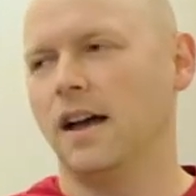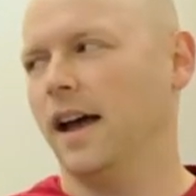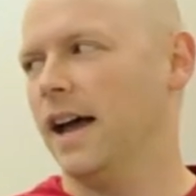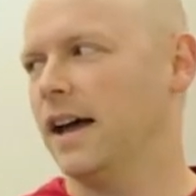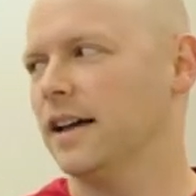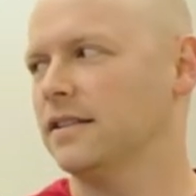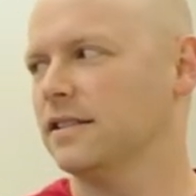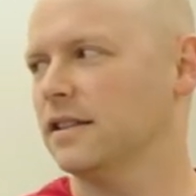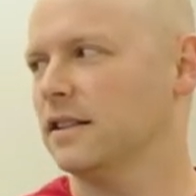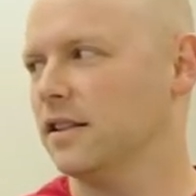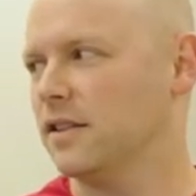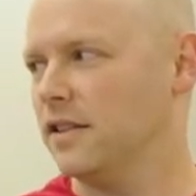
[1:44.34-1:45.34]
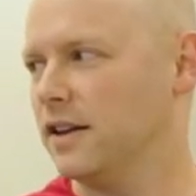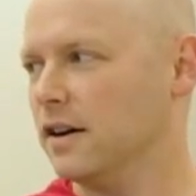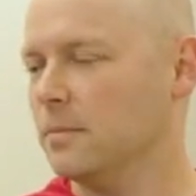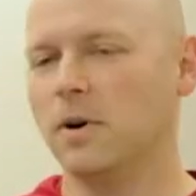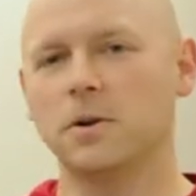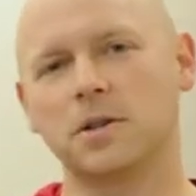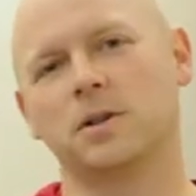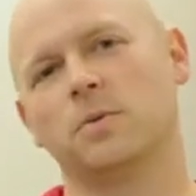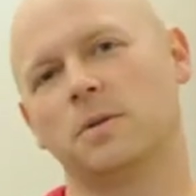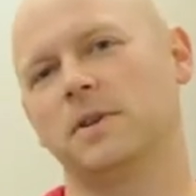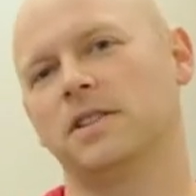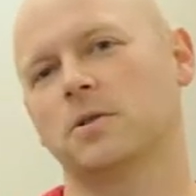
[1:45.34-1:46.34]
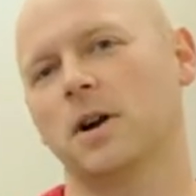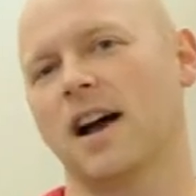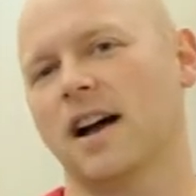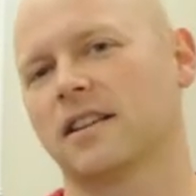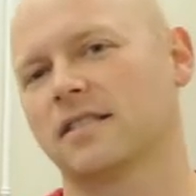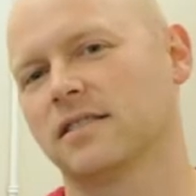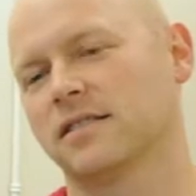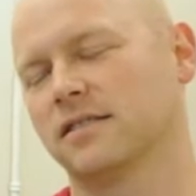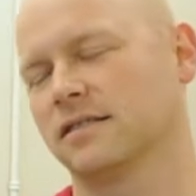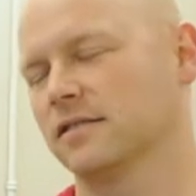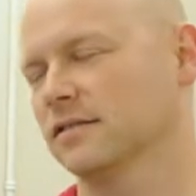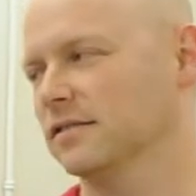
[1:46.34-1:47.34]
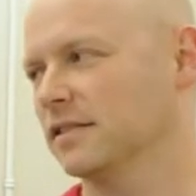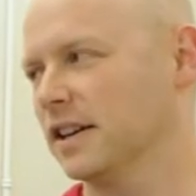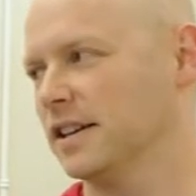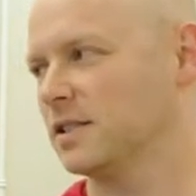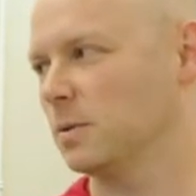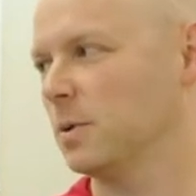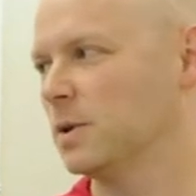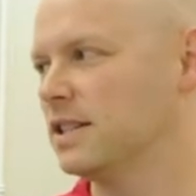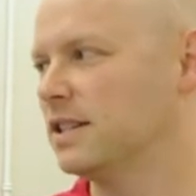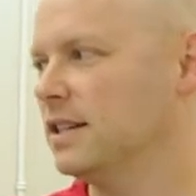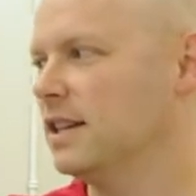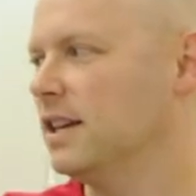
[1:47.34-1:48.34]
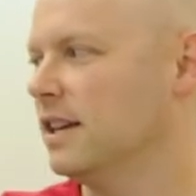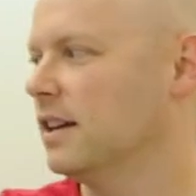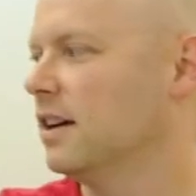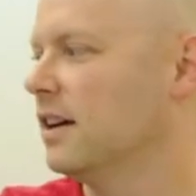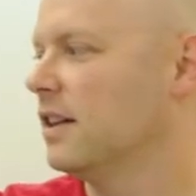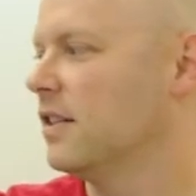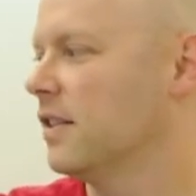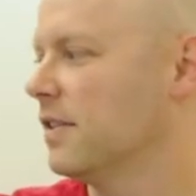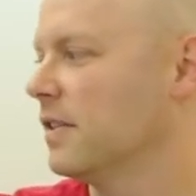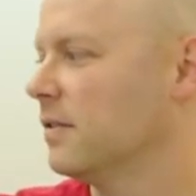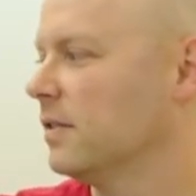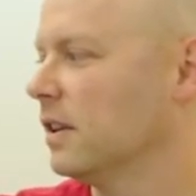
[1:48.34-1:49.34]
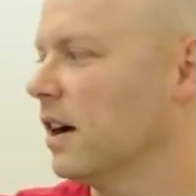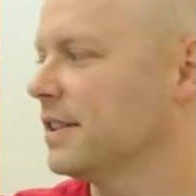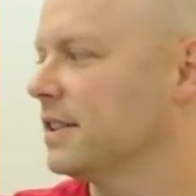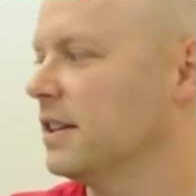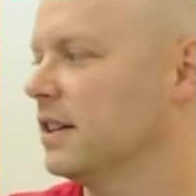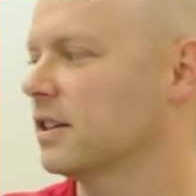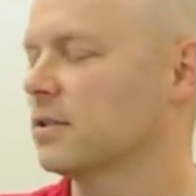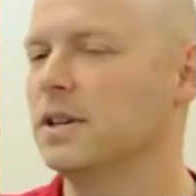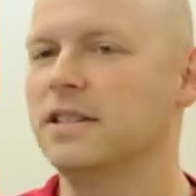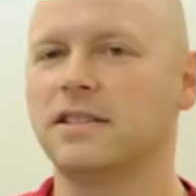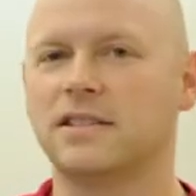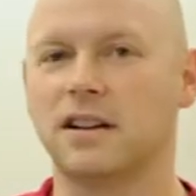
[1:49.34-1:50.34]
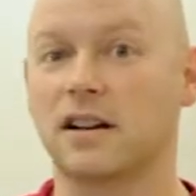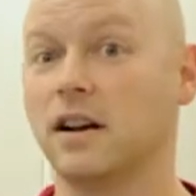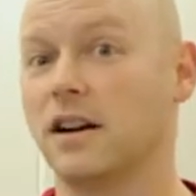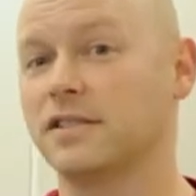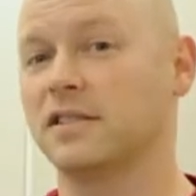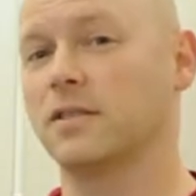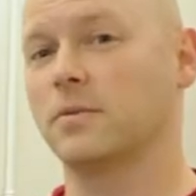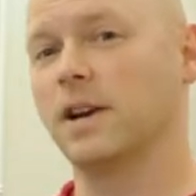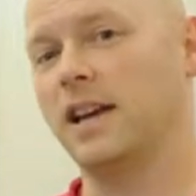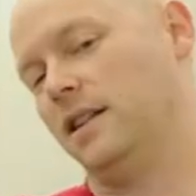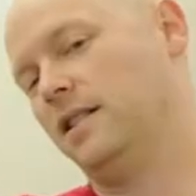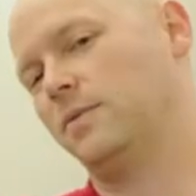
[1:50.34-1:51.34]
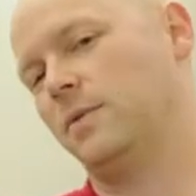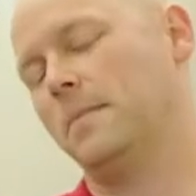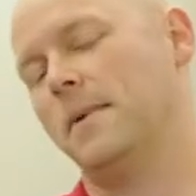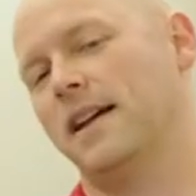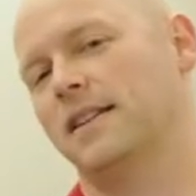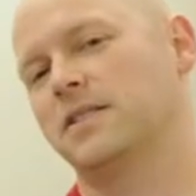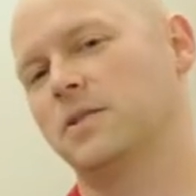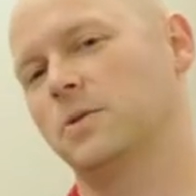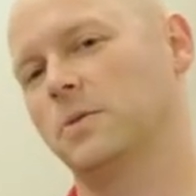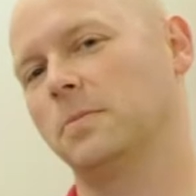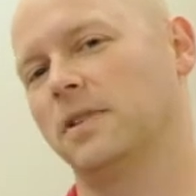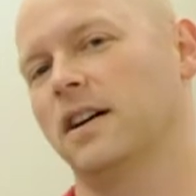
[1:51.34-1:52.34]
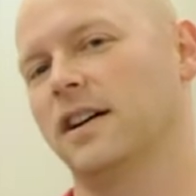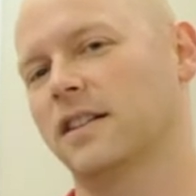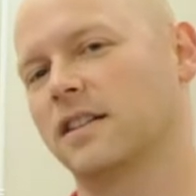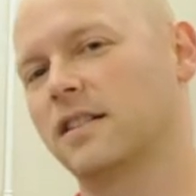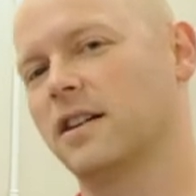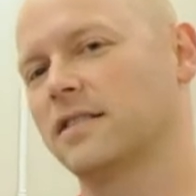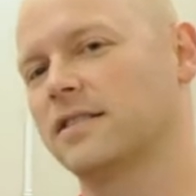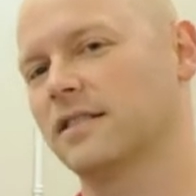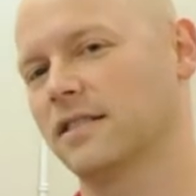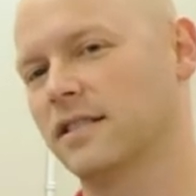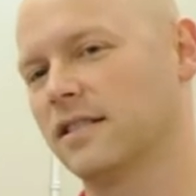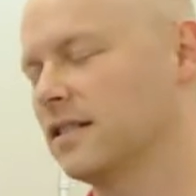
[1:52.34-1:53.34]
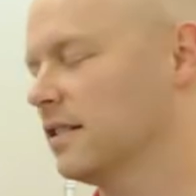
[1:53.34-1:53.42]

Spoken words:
and their motion would be tracked. Okay, so we would see that their velocity increases at a constant rate if we manage to apply a constant